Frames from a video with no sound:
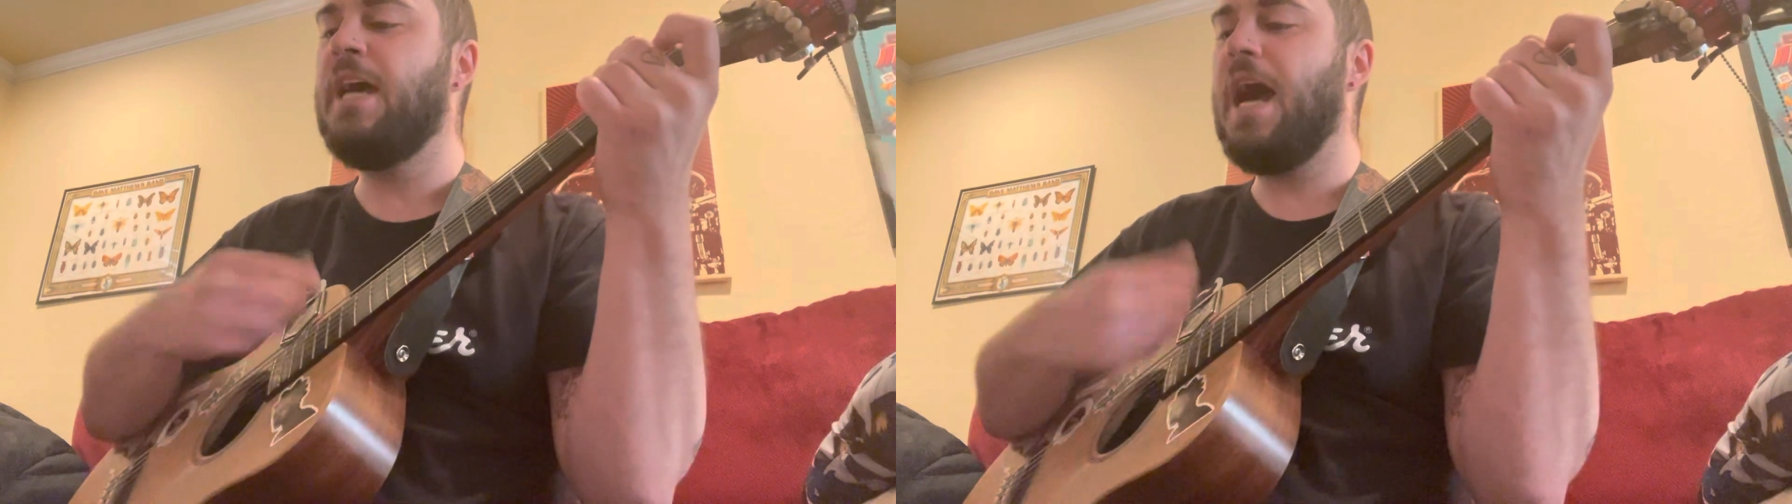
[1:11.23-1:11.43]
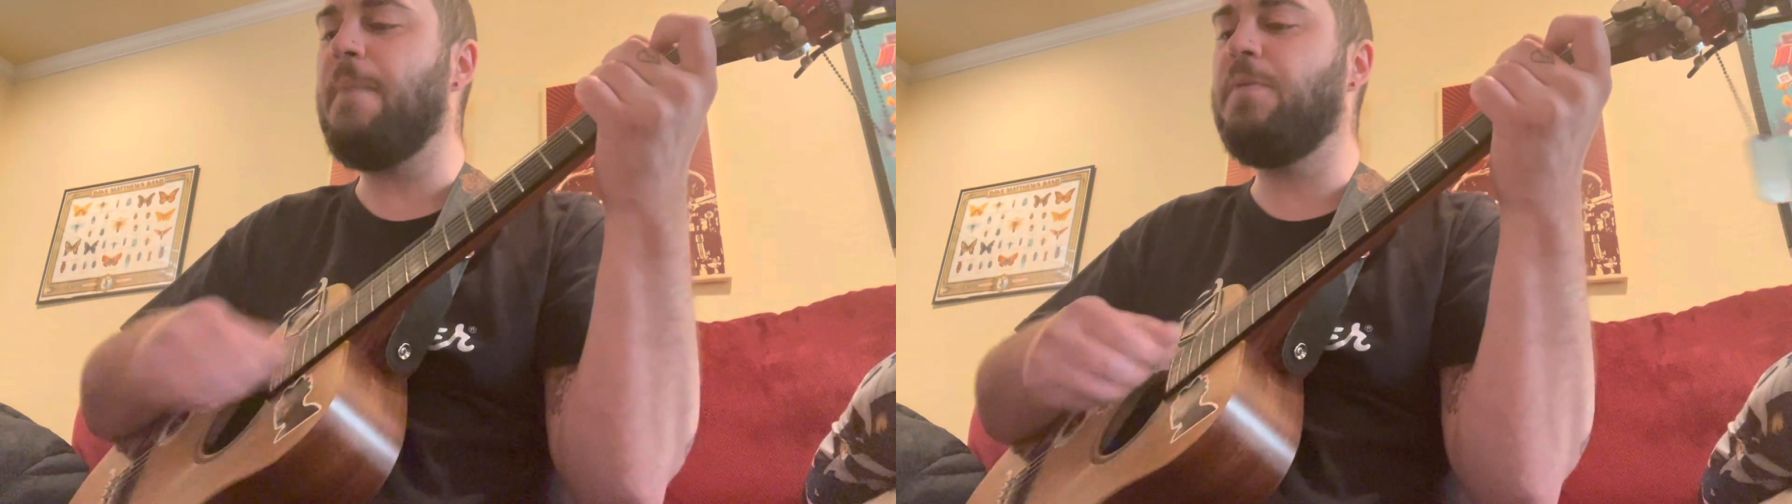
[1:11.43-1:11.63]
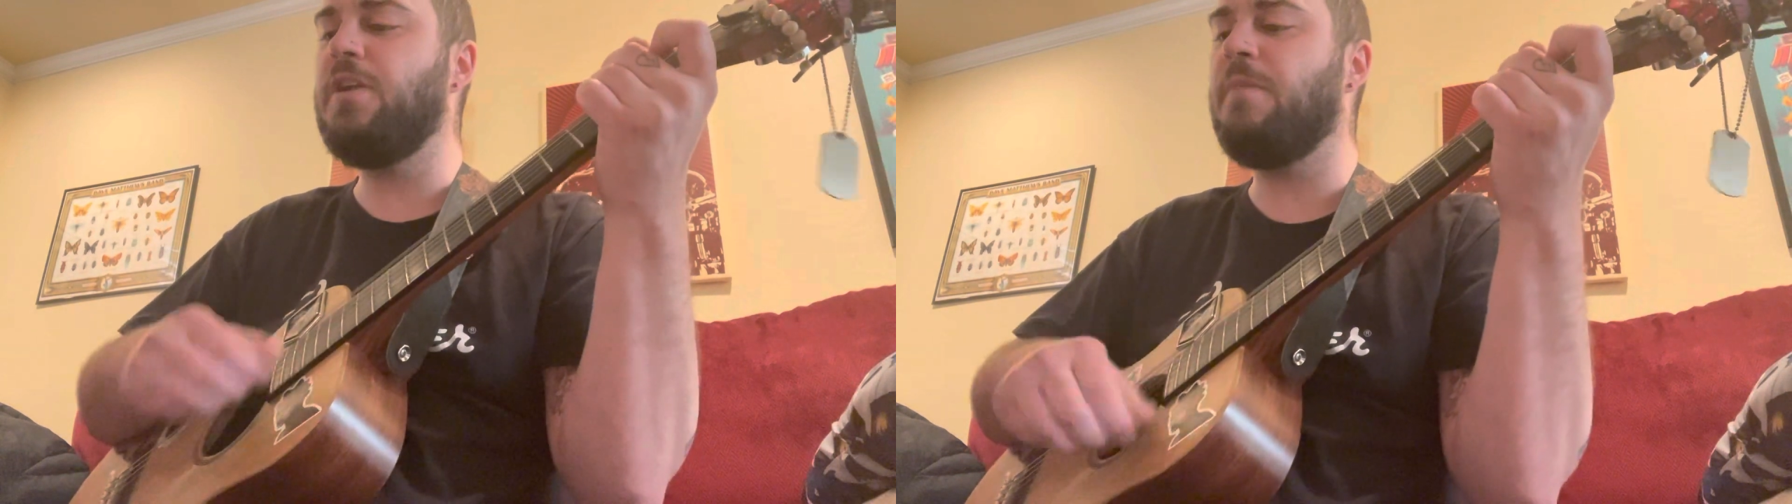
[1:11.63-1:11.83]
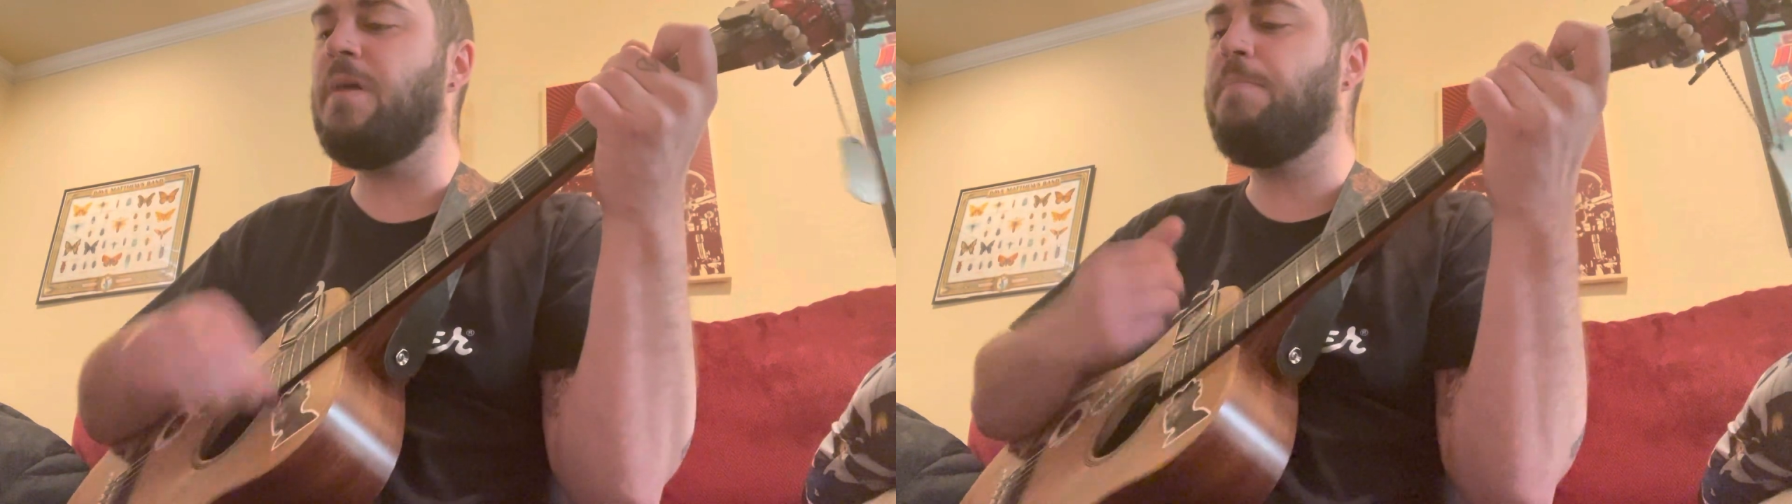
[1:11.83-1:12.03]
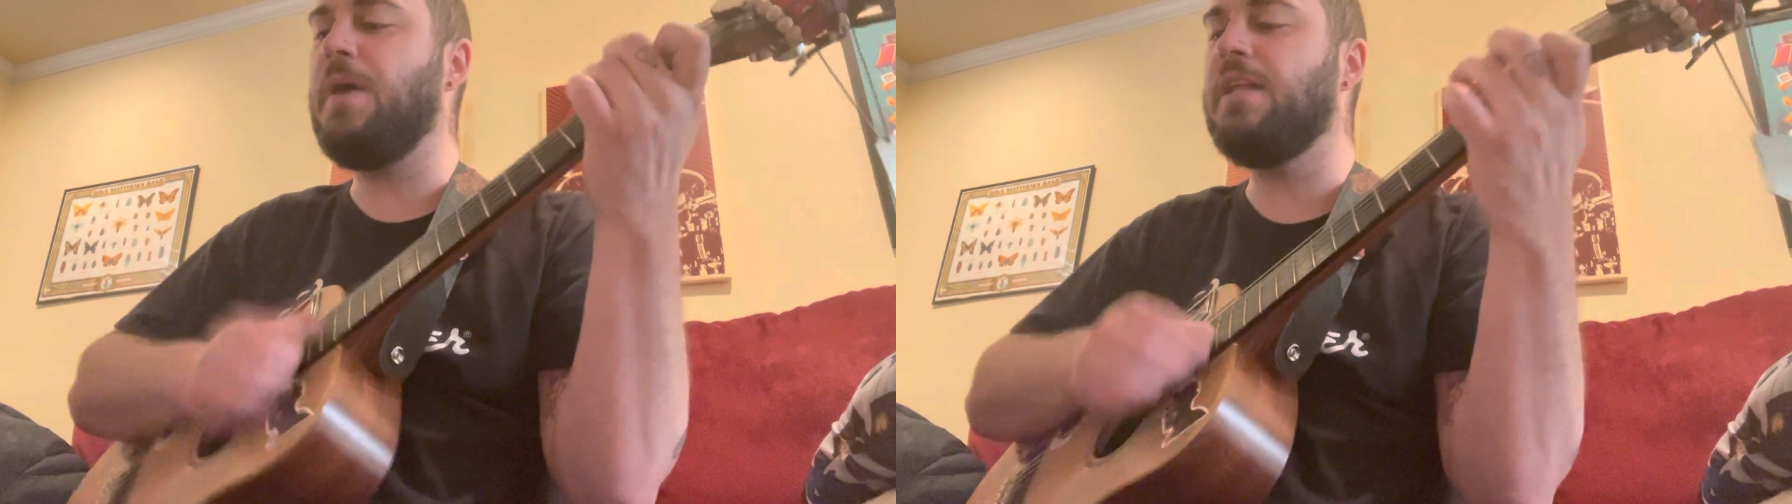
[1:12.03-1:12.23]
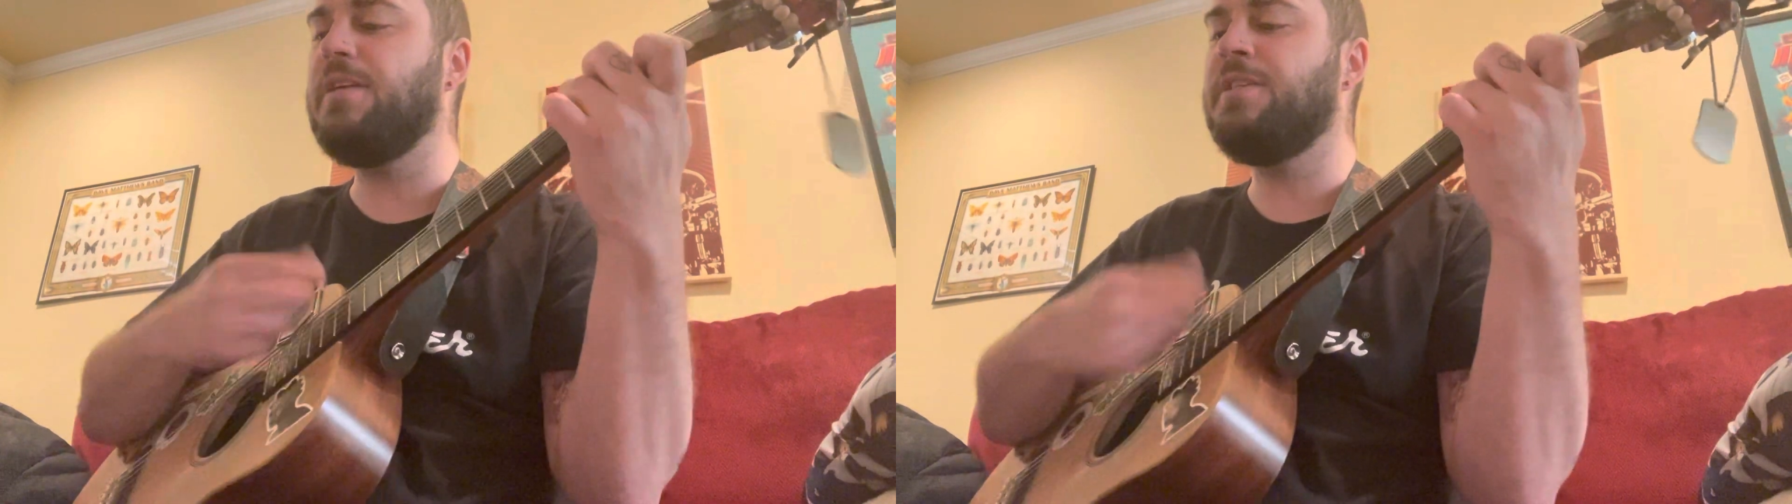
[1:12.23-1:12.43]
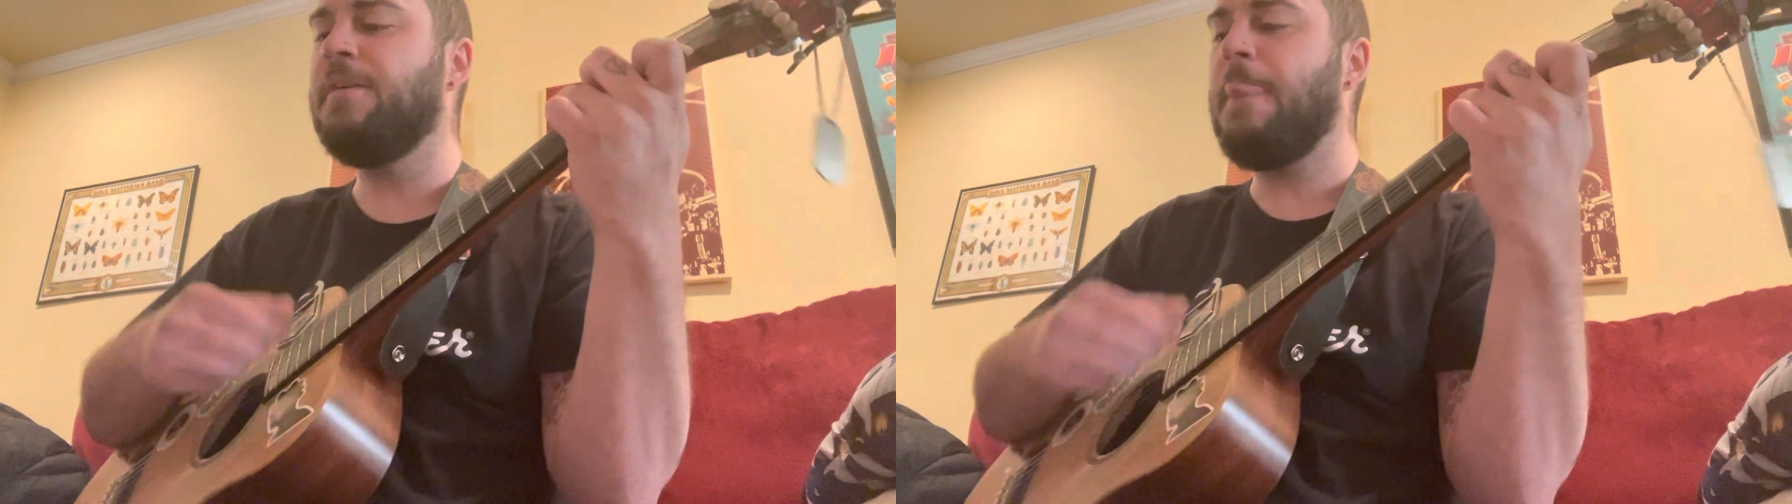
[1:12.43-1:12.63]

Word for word: I put on my brothers,